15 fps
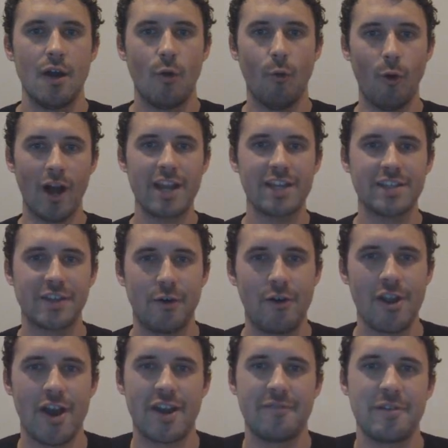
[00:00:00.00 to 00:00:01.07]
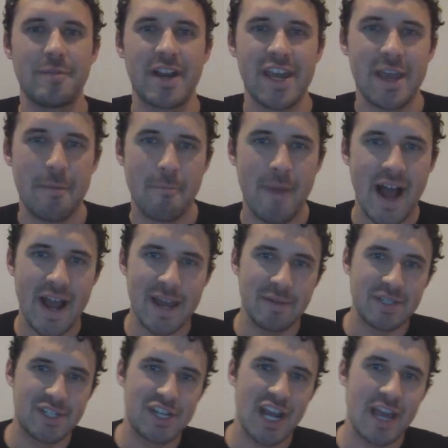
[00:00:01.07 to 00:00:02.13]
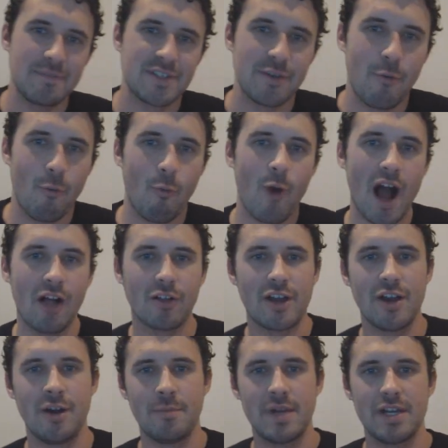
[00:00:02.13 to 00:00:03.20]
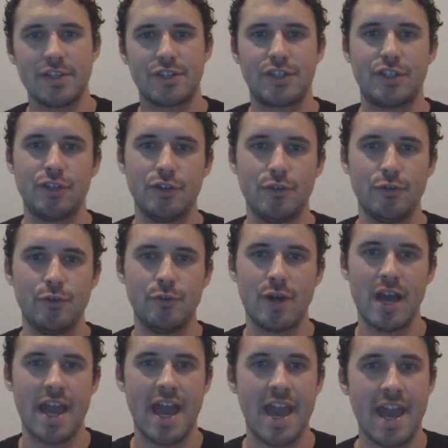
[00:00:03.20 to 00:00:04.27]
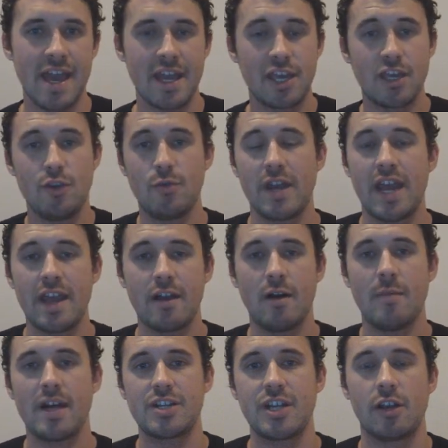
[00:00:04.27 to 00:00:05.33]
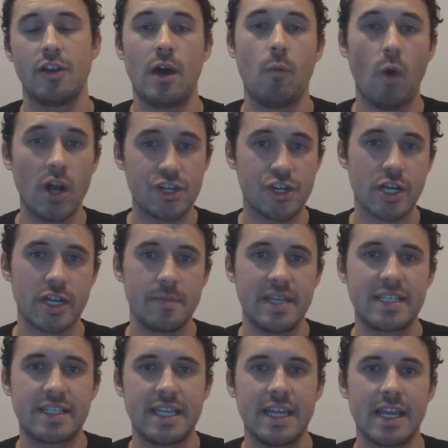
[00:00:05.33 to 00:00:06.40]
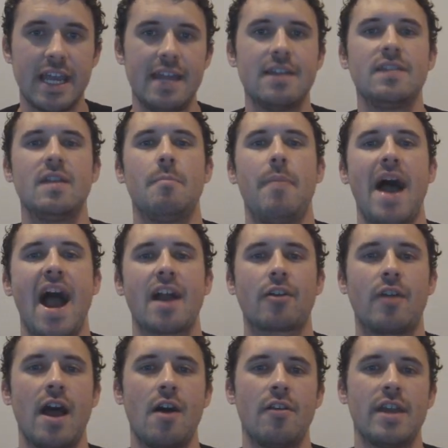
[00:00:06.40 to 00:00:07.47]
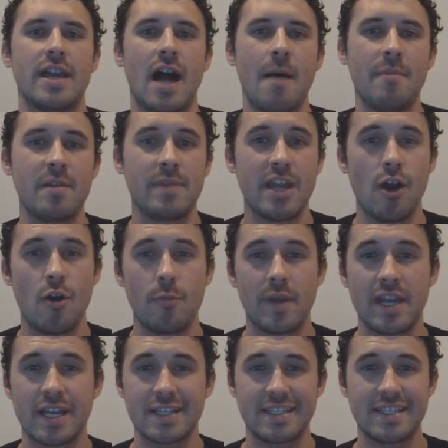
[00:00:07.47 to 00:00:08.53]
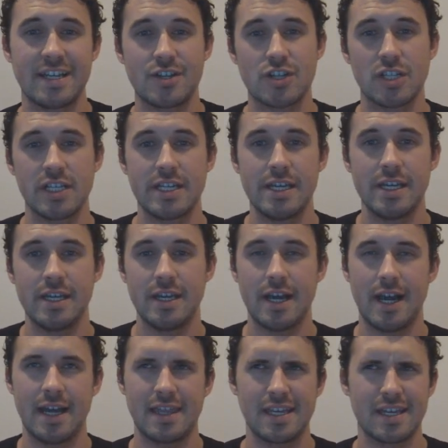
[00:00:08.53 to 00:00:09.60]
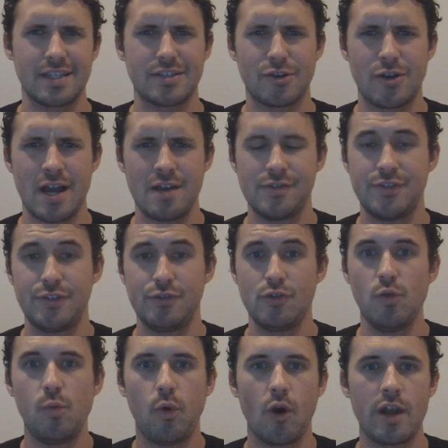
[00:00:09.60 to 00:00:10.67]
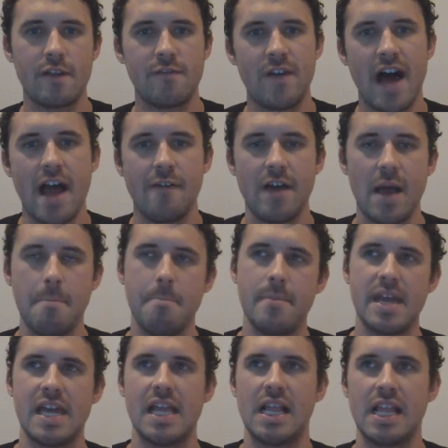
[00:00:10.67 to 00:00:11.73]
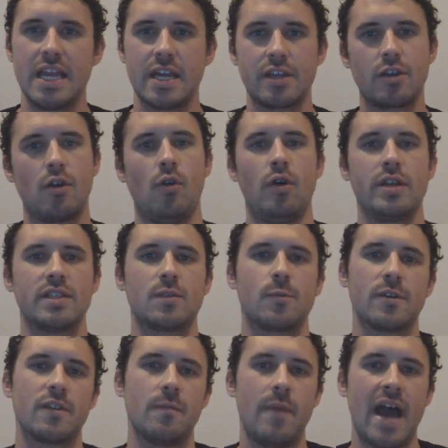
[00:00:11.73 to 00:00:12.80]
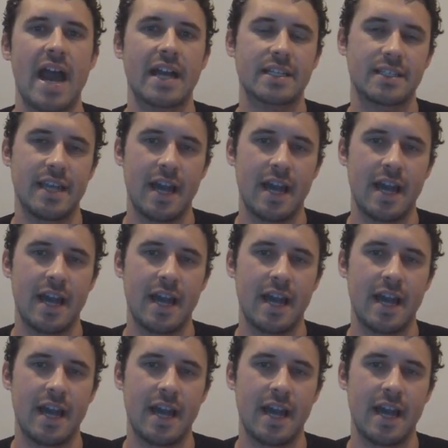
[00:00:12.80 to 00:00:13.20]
What is going on, everybody? My name is Japes. Welcome to a Q&A on my channel. Now, what you're going to be seeing in the background, I'm going to be opening essentially, I think it's around 2.5 million coins worth of packs.